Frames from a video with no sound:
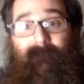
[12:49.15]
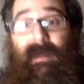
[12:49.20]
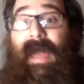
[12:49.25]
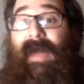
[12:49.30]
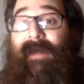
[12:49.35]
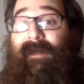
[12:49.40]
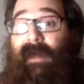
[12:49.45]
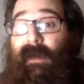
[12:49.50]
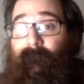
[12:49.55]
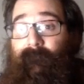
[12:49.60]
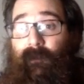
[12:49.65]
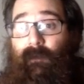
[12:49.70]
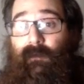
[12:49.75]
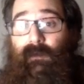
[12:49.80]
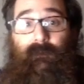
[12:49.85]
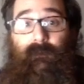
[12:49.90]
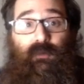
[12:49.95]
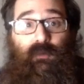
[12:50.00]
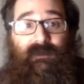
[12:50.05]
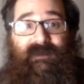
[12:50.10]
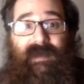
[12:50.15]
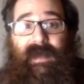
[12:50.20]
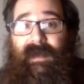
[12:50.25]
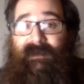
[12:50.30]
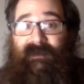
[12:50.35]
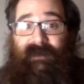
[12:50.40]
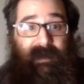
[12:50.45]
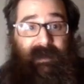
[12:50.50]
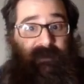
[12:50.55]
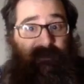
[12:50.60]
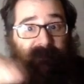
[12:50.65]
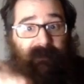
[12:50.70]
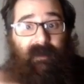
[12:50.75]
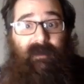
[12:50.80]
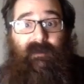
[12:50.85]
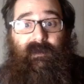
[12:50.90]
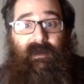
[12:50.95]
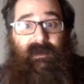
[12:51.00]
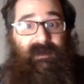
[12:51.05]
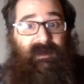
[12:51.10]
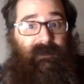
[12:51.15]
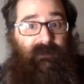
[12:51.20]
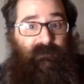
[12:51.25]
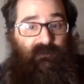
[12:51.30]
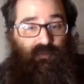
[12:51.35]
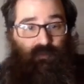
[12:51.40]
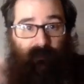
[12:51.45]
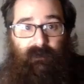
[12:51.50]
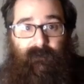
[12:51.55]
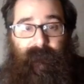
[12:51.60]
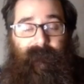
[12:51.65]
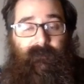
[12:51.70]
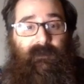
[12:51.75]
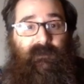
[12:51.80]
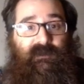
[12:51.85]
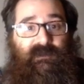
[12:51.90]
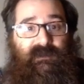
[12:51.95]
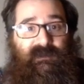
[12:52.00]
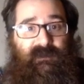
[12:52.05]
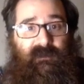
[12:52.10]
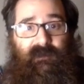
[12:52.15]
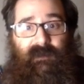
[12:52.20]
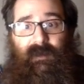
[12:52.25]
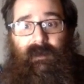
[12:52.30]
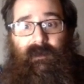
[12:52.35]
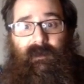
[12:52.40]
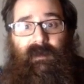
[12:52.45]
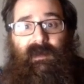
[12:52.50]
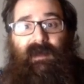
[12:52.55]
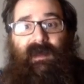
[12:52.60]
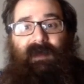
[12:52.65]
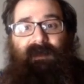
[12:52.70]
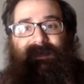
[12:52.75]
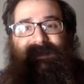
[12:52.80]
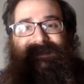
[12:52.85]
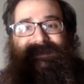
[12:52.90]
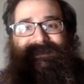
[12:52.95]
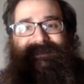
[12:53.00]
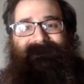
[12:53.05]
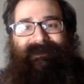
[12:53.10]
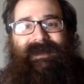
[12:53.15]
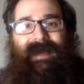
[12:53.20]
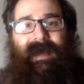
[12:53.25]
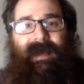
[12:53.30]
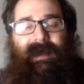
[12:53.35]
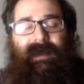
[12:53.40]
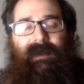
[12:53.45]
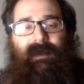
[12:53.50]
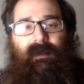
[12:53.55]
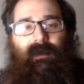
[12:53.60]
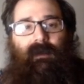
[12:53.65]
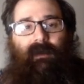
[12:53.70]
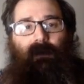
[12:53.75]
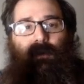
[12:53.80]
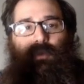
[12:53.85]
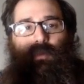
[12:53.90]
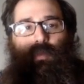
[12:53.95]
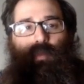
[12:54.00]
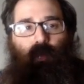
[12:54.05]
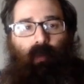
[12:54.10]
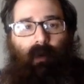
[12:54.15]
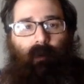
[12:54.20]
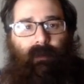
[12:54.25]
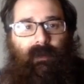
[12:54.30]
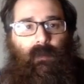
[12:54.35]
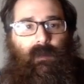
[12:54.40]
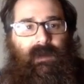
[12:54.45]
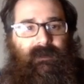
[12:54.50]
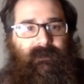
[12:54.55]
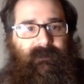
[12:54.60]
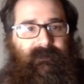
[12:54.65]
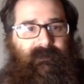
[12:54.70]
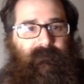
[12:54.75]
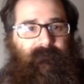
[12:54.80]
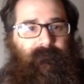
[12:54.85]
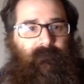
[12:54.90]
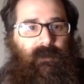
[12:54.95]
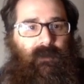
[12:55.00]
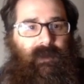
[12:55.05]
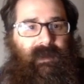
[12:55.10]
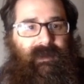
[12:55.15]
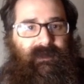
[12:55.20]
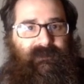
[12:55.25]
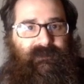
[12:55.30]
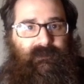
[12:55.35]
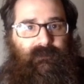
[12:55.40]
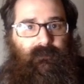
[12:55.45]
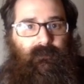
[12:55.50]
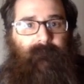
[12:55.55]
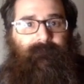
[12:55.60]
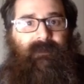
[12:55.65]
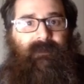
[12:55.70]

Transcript: And that variable was x. I got theta. I got trig functions and theta. That's not what we want to leave for our answer.